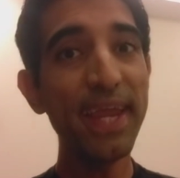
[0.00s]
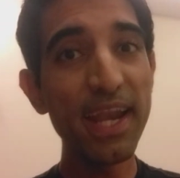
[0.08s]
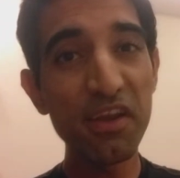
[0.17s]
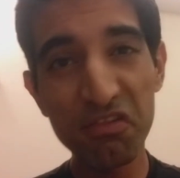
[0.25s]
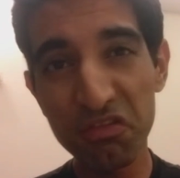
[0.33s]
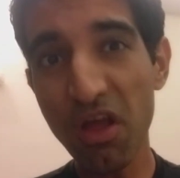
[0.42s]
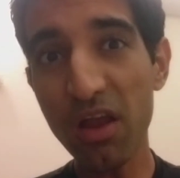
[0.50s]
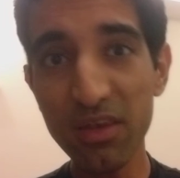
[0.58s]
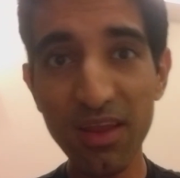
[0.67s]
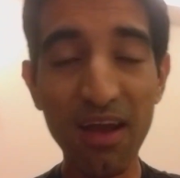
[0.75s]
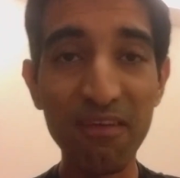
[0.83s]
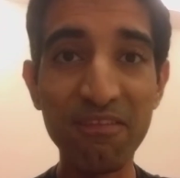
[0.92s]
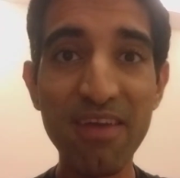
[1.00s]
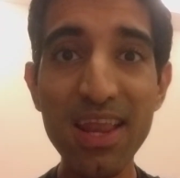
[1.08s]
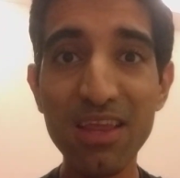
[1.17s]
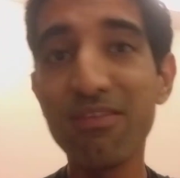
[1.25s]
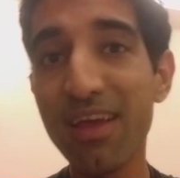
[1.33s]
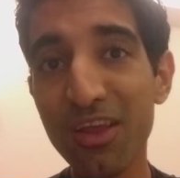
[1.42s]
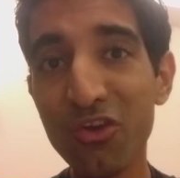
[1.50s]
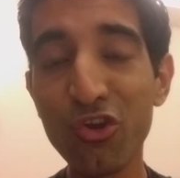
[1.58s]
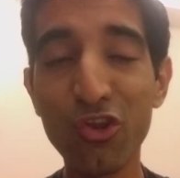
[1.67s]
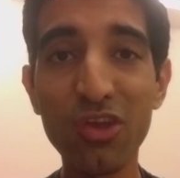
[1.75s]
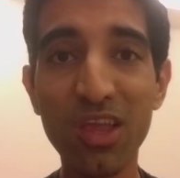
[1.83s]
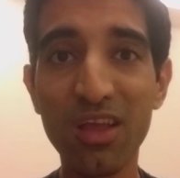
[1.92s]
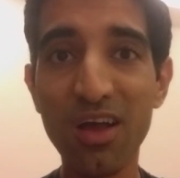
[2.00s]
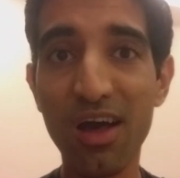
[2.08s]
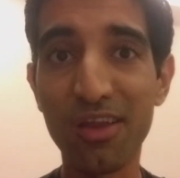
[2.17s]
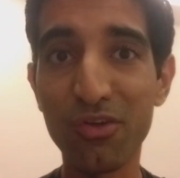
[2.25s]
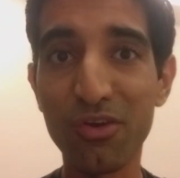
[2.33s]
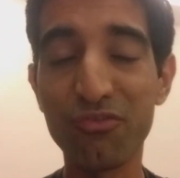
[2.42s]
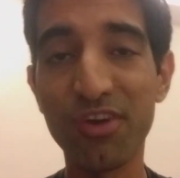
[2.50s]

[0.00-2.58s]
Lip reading: it's not a very, very good looking car.